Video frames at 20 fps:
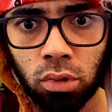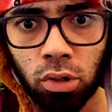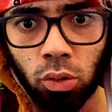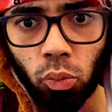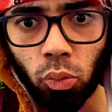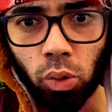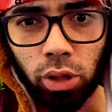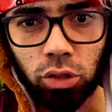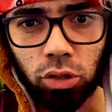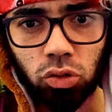
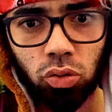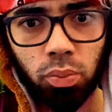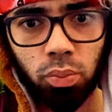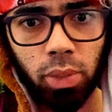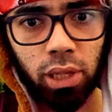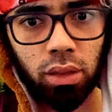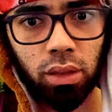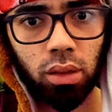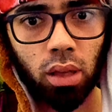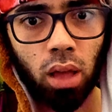Wait, you
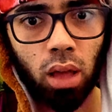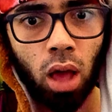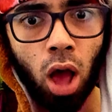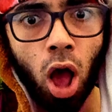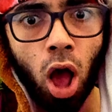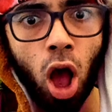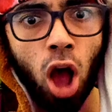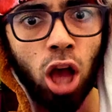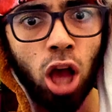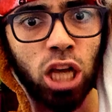made...
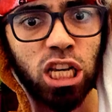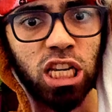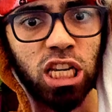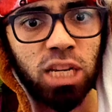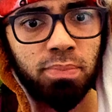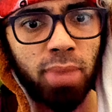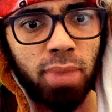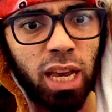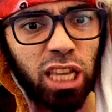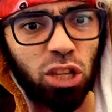He
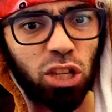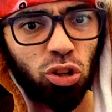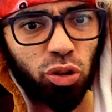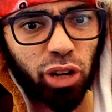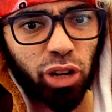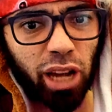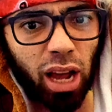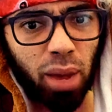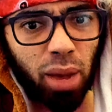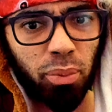made
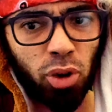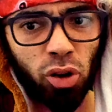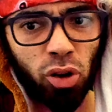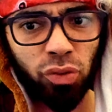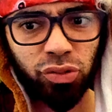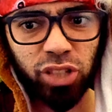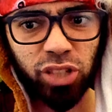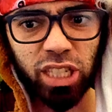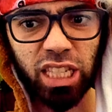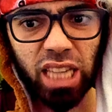origami of
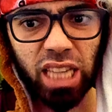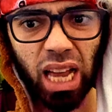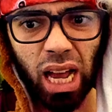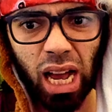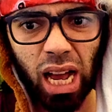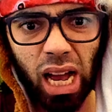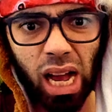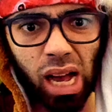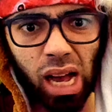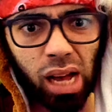
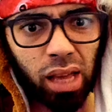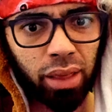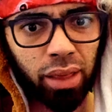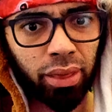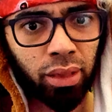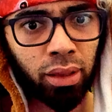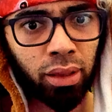sand!